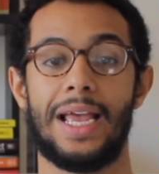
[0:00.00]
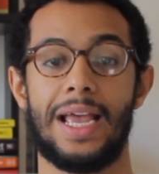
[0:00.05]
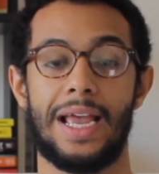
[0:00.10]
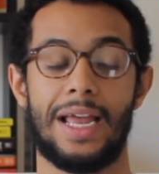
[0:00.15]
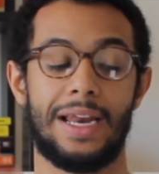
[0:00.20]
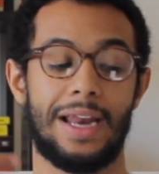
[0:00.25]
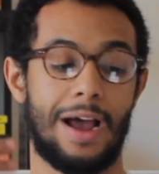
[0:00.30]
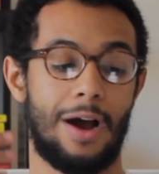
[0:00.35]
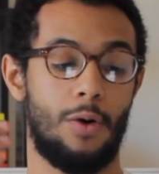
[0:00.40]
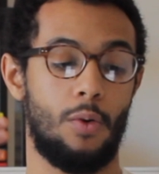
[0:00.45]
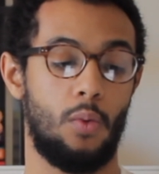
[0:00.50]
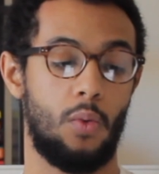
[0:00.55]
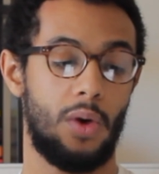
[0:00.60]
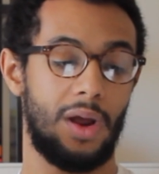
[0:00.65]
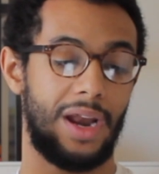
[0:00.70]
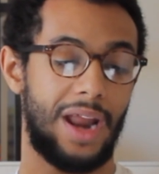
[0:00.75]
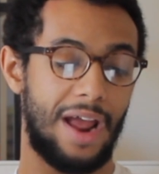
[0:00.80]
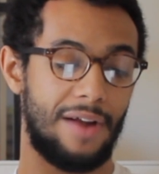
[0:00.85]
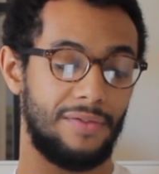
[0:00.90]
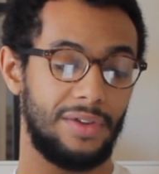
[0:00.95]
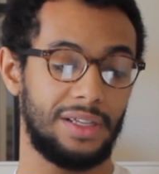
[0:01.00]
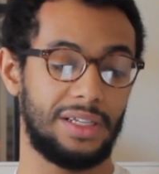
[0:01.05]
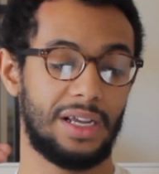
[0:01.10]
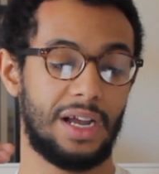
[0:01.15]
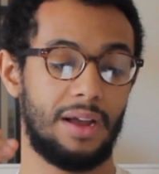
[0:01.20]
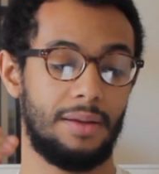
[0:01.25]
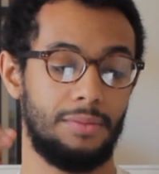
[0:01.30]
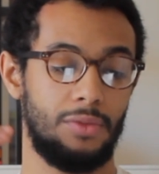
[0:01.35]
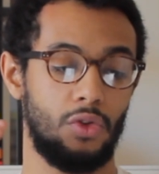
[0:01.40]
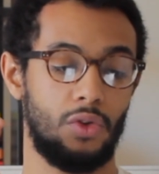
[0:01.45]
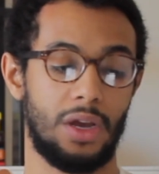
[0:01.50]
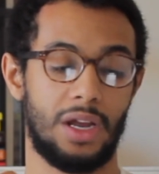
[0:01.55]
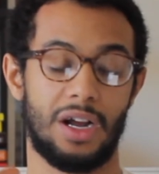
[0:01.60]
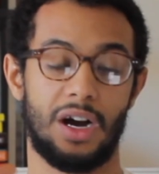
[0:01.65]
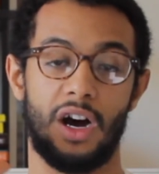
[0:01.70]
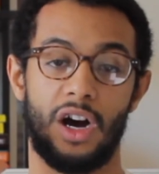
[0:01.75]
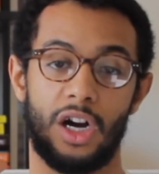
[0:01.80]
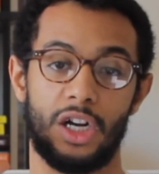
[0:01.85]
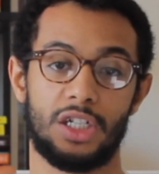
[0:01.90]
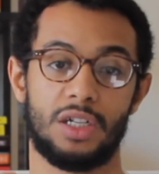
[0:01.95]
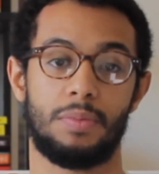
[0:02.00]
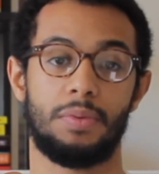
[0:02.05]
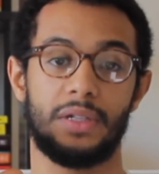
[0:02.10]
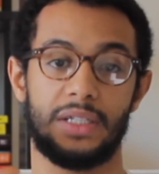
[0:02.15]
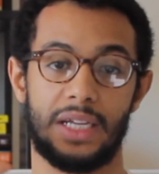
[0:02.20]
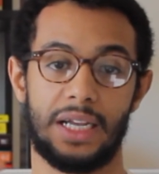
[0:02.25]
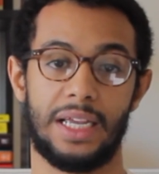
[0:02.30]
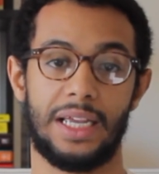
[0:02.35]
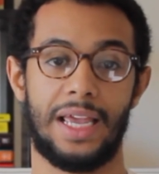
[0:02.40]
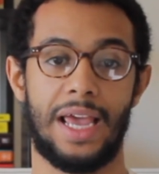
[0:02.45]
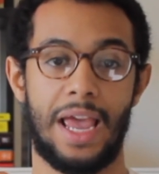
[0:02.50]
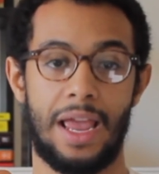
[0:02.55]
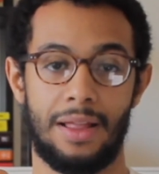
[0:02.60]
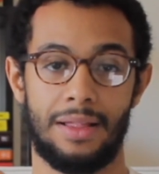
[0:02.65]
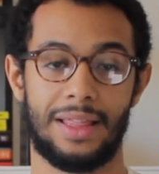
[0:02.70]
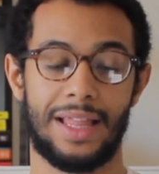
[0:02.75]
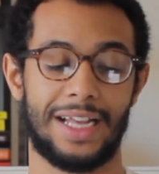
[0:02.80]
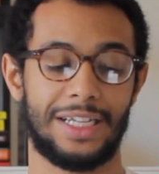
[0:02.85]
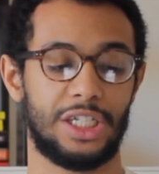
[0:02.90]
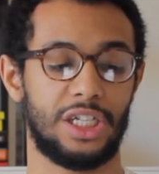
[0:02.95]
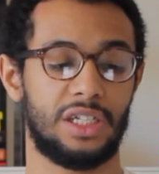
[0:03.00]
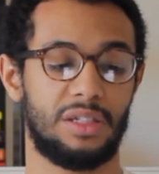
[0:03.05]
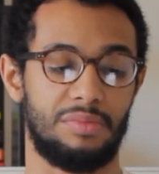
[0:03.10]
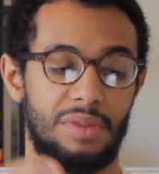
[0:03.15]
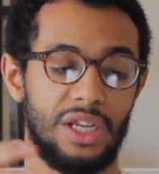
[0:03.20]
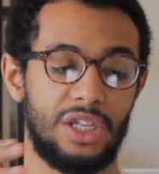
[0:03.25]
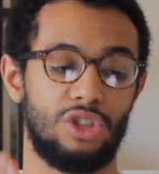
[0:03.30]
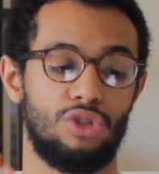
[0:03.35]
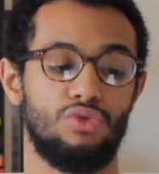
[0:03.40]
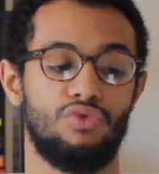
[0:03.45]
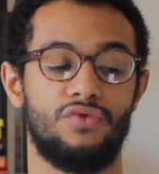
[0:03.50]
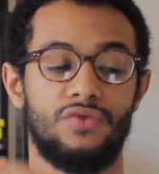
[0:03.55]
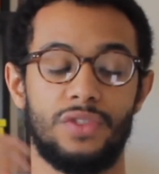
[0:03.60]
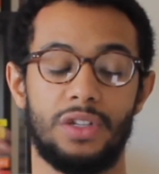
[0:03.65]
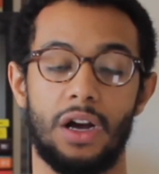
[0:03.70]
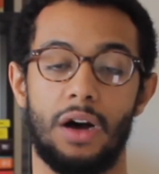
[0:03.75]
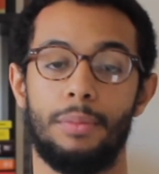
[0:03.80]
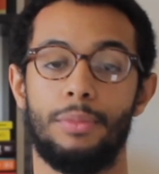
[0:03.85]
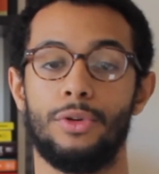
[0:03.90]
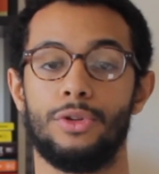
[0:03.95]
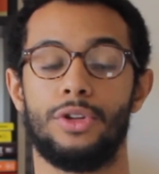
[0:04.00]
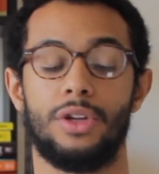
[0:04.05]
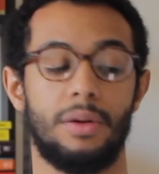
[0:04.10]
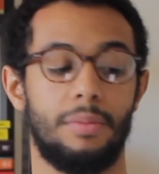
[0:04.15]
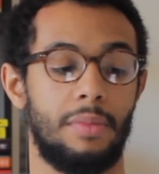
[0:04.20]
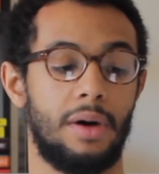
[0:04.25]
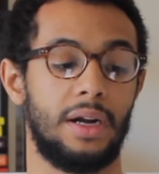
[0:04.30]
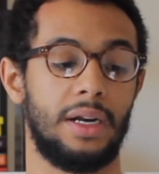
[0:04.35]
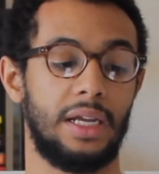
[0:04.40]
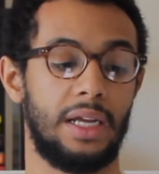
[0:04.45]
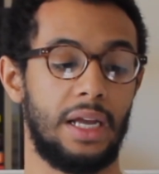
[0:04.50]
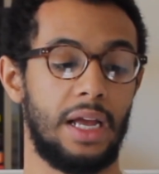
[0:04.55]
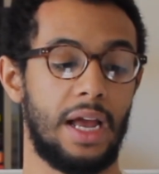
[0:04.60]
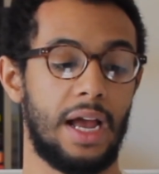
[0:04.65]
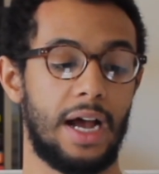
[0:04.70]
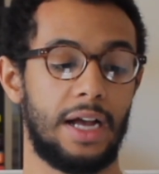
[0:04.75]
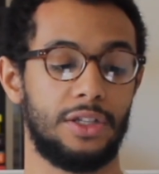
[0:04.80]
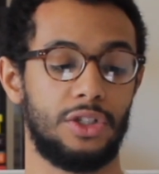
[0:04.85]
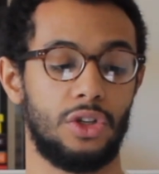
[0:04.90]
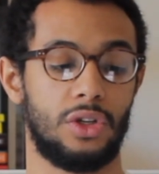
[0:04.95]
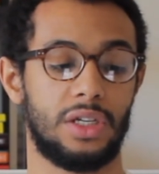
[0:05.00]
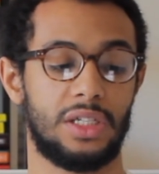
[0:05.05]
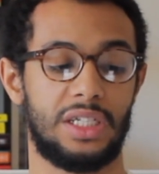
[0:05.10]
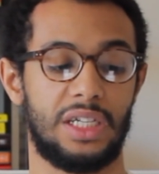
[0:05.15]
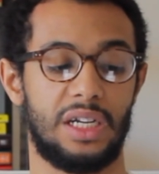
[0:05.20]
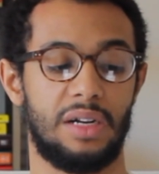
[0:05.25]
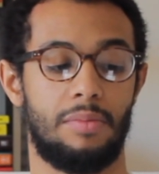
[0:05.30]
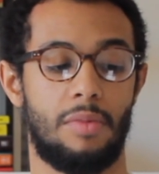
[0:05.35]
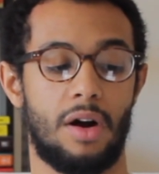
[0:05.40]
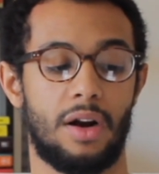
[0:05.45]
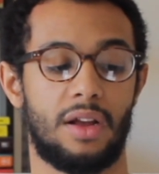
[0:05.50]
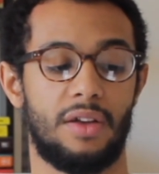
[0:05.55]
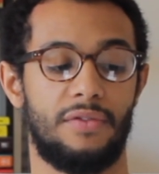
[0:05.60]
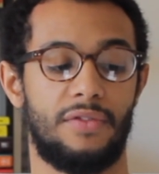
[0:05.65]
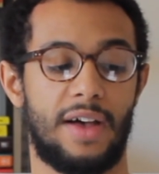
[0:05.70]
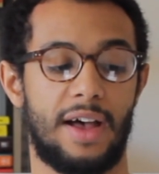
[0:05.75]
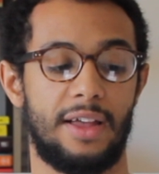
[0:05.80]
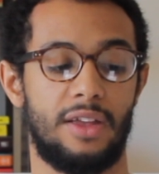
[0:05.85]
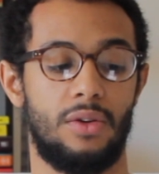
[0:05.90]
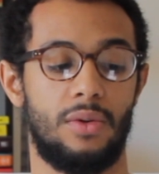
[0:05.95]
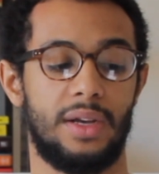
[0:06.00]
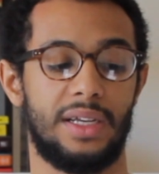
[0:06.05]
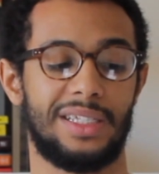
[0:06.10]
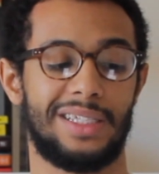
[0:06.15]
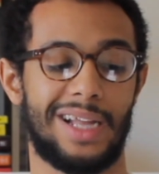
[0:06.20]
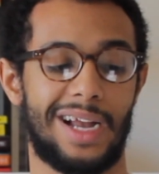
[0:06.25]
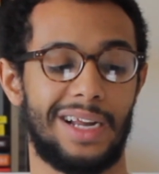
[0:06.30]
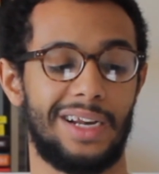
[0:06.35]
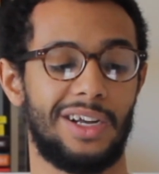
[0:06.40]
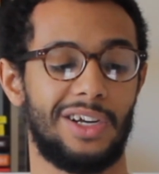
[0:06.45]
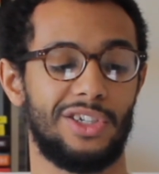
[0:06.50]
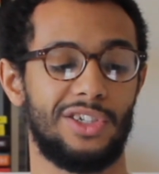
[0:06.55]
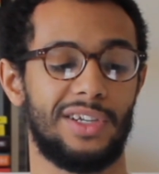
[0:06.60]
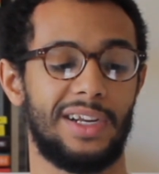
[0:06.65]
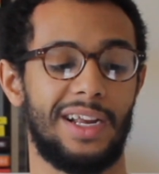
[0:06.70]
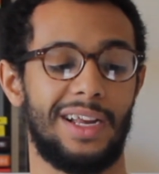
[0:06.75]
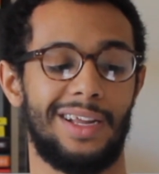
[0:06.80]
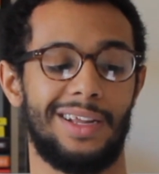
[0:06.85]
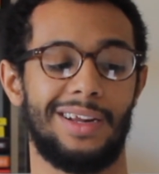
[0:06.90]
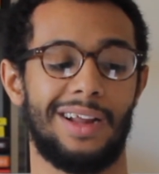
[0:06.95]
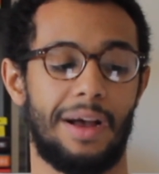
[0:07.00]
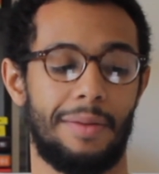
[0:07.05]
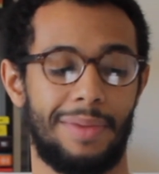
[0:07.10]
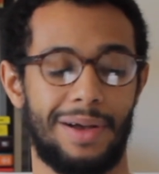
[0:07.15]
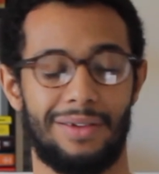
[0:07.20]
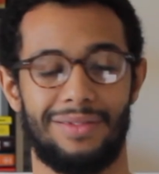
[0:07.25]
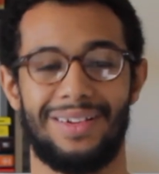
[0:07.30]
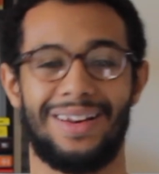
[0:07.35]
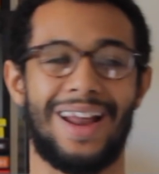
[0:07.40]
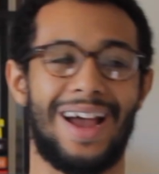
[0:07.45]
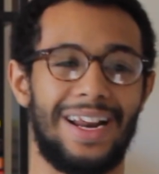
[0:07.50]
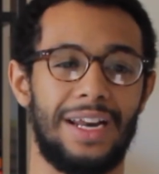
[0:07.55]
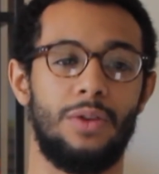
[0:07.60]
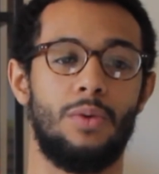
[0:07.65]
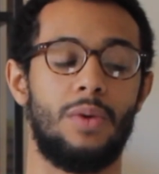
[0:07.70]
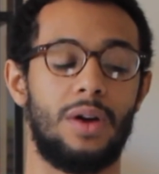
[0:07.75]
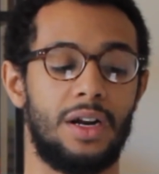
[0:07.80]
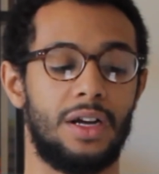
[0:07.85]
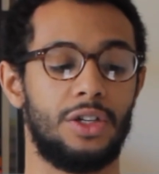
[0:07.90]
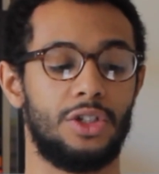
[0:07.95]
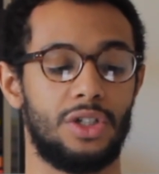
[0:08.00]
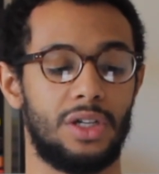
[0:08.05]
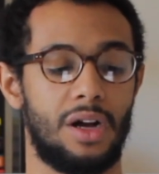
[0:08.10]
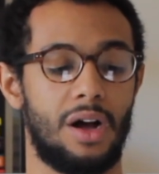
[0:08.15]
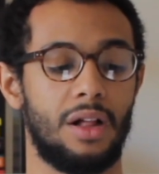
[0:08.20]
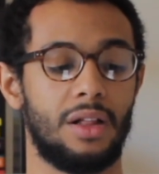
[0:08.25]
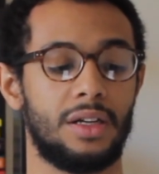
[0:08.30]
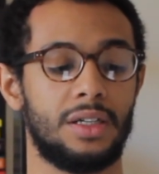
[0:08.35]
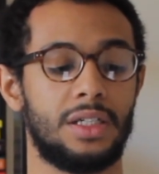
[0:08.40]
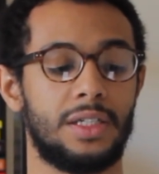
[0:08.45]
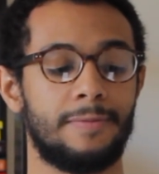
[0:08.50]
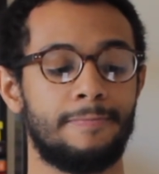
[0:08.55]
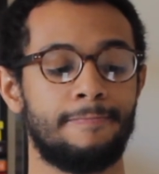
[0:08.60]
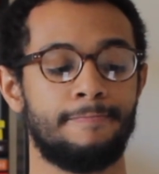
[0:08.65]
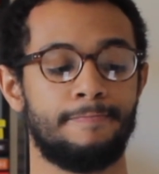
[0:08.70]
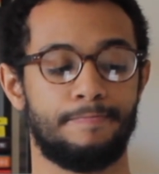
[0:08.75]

And now every time you get a 100% gain, that just means you've doubled your money. As you can see, the market value is about $9,100.